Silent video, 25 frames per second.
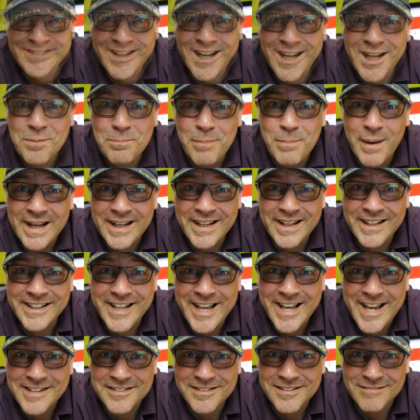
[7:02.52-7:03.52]
and buying
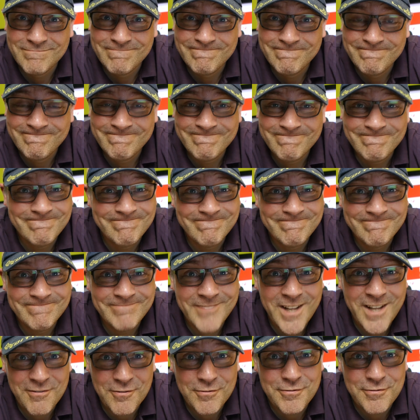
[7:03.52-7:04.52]
kit.
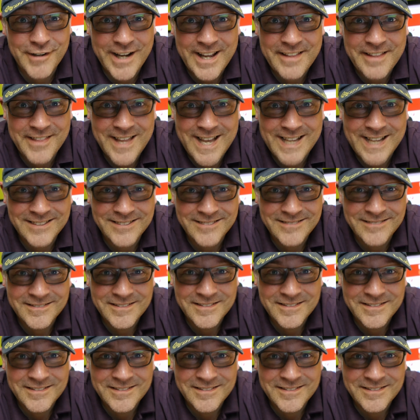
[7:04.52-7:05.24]
Never forget that.